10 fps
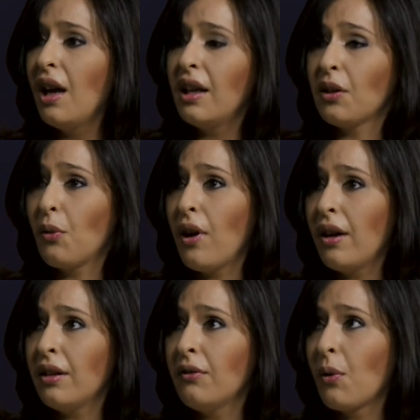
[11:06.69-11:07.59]
It
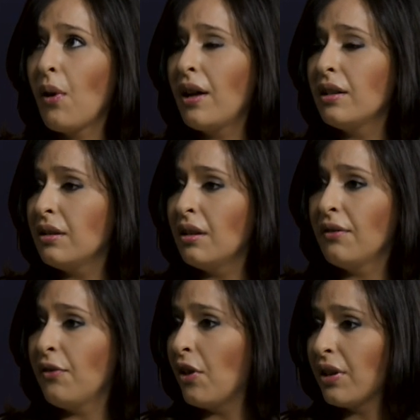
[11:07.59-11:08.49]
required
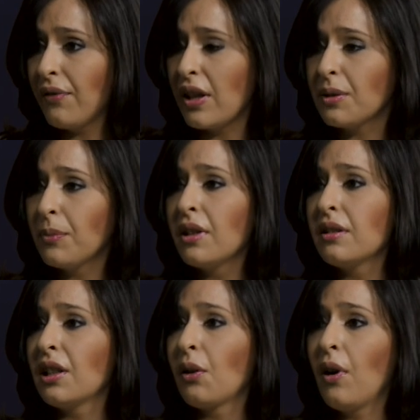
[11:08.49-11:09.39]
foreign investment,
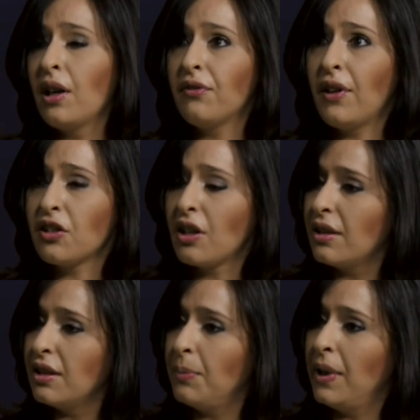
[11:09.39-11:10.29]
it required
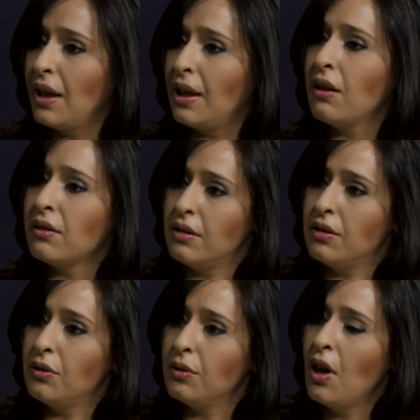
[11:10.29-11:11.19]
franchises being allowed
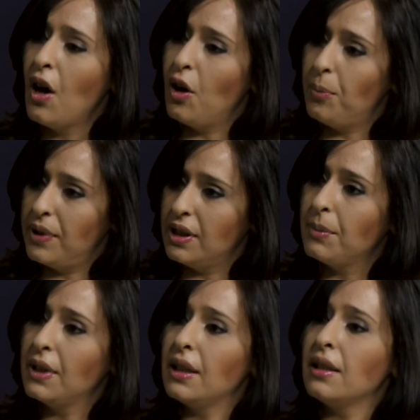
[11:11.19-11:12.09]
to open in the
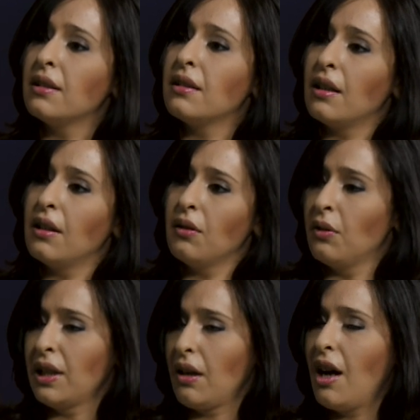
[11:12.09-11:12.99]
Middle East or
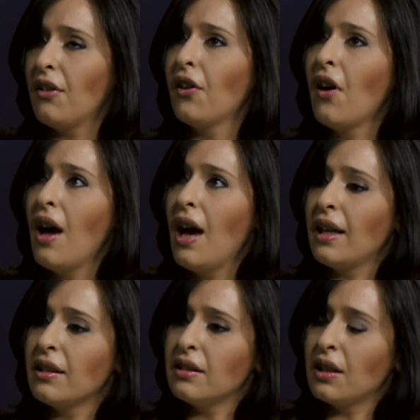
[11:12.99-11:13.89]
in Cairo,
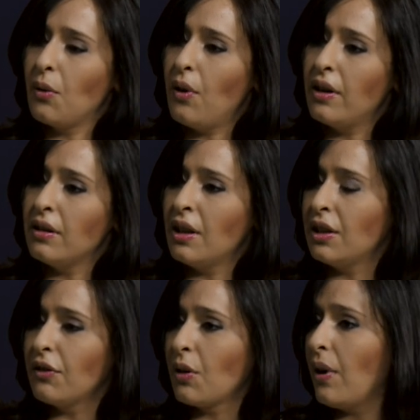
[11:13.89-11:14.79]
and
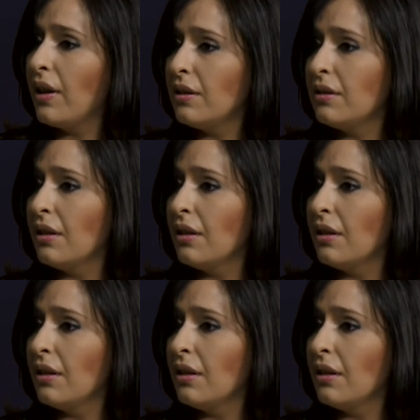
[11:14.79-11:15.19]
it required